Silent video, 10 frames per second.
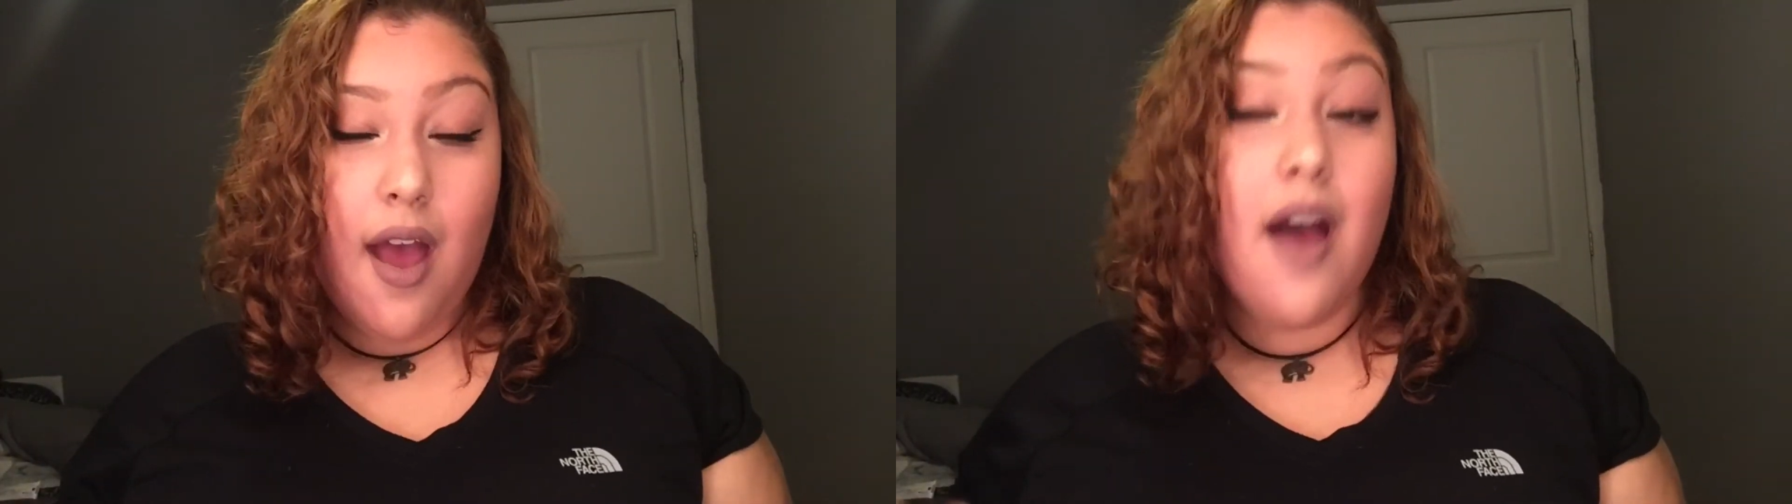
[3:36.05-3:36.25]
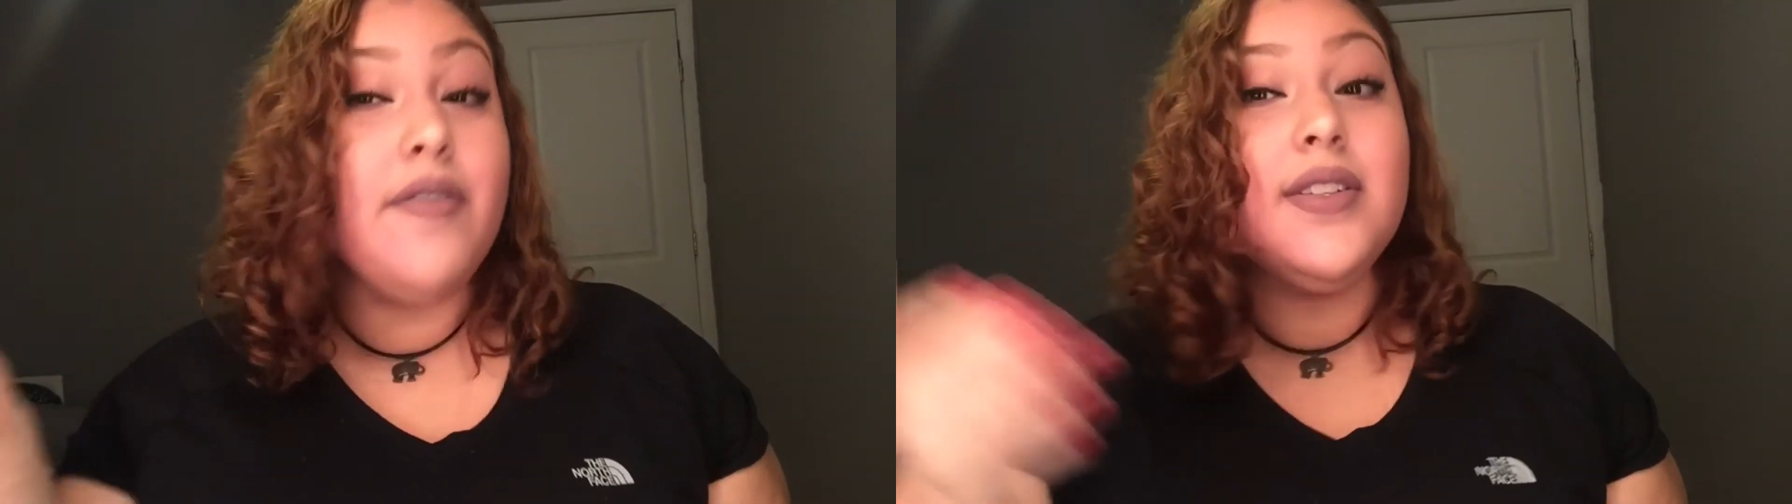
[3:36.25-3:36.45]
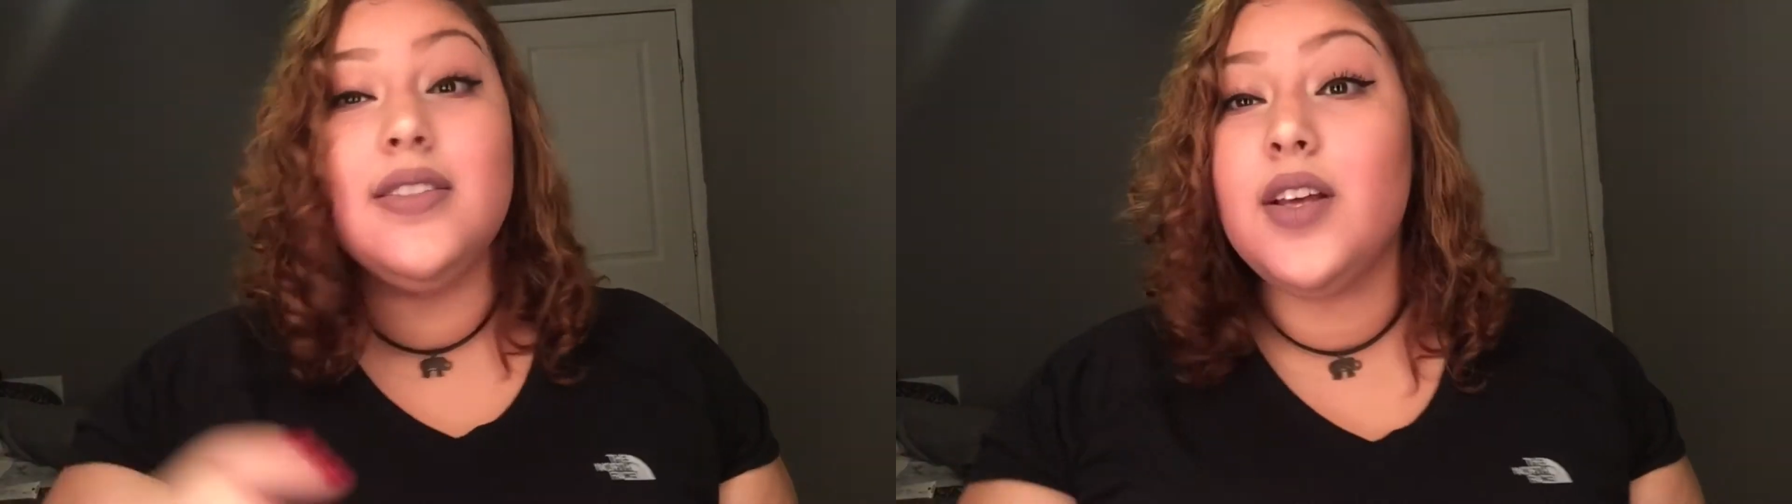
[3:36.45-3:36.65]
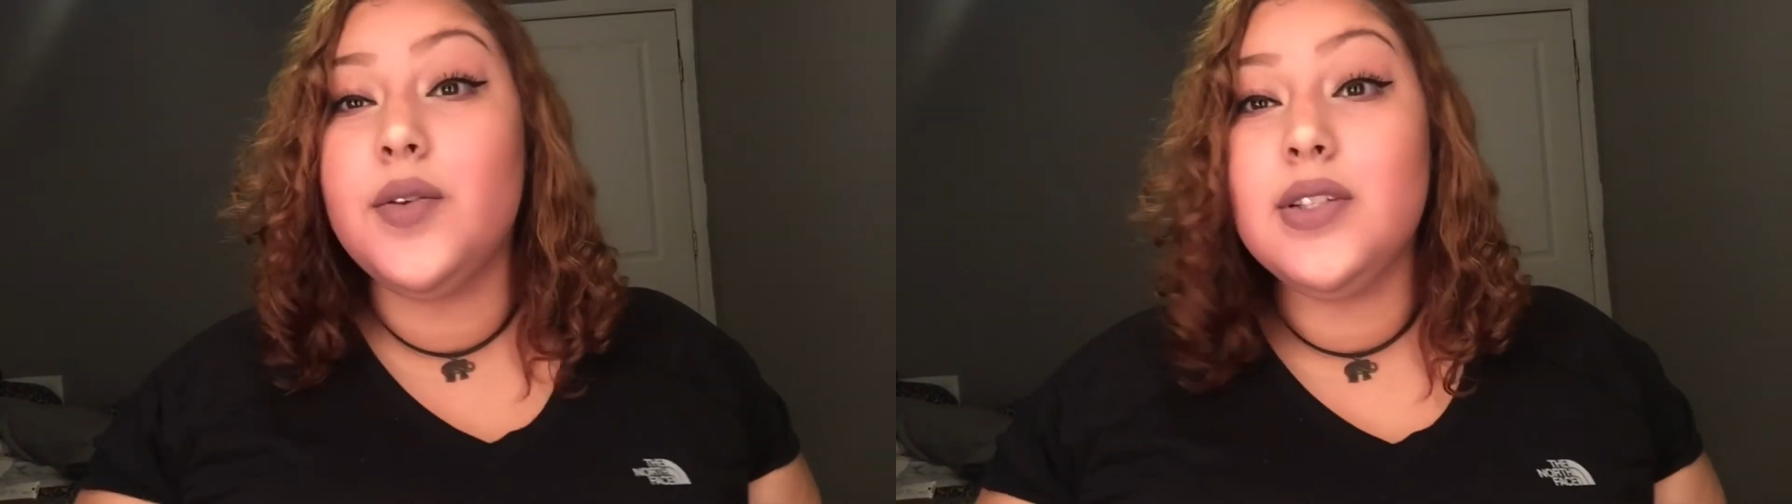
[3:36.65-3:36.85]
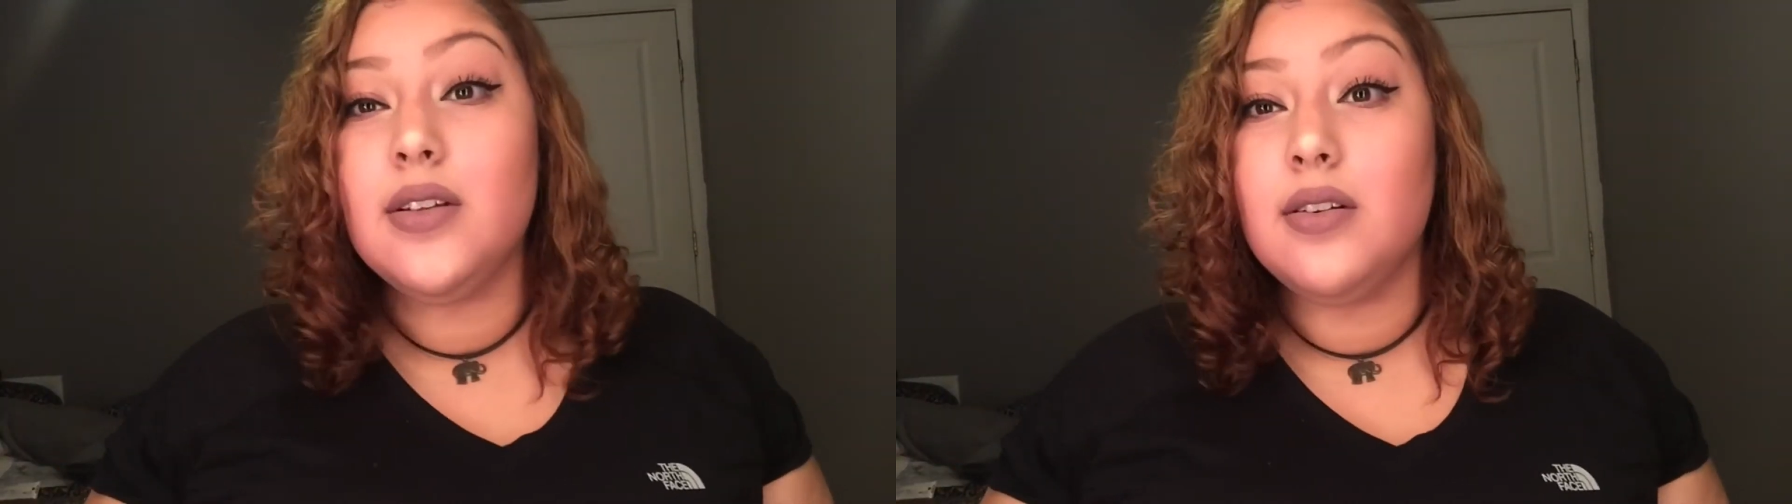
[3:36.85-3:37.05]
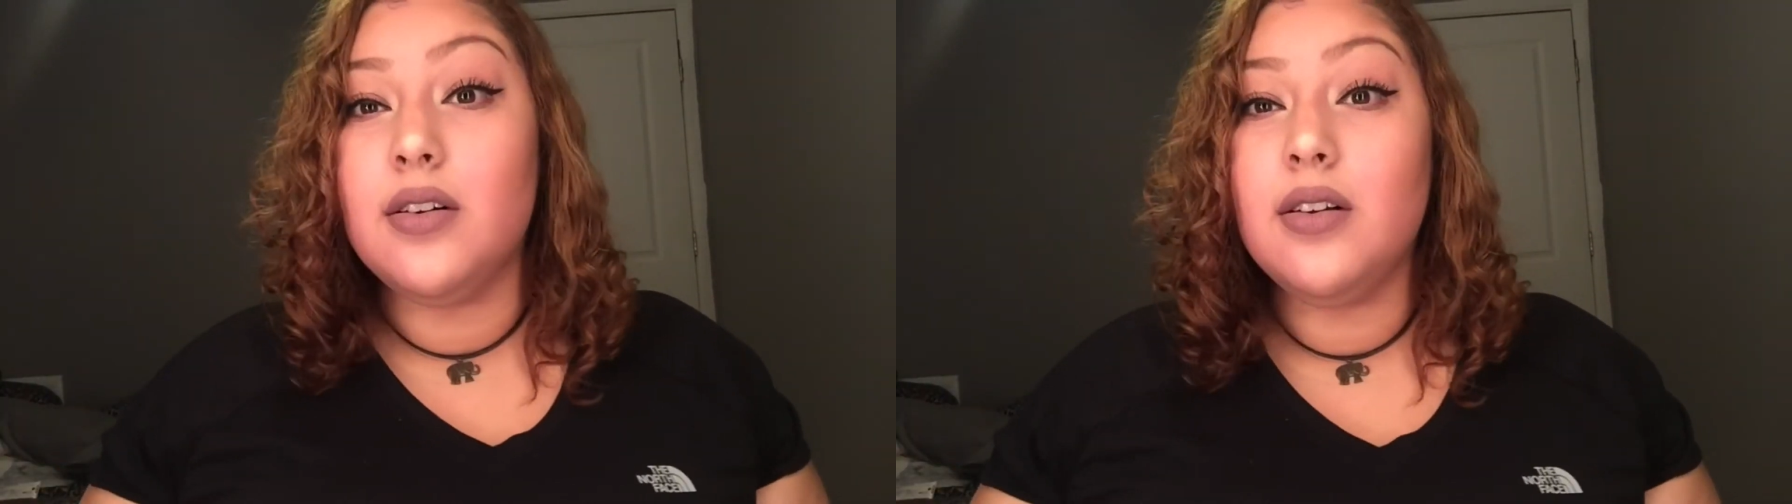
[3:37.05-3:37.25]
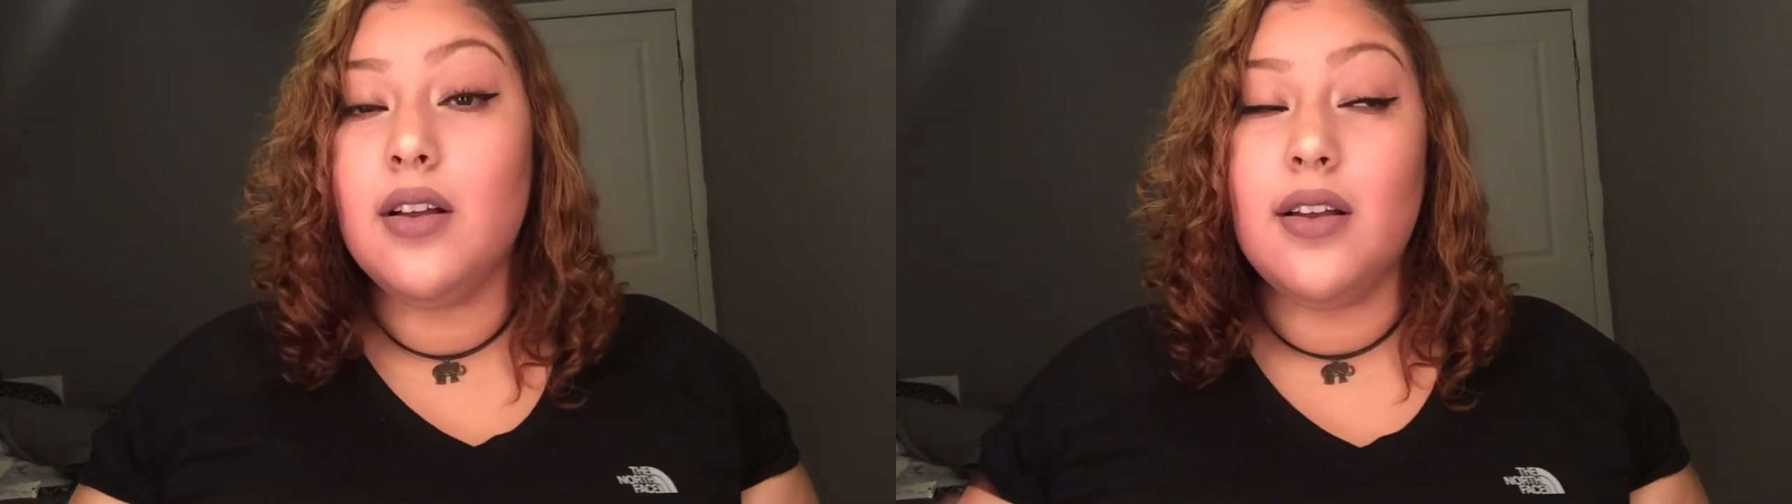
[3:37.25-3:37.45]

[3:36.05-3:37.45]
Ever since I was little,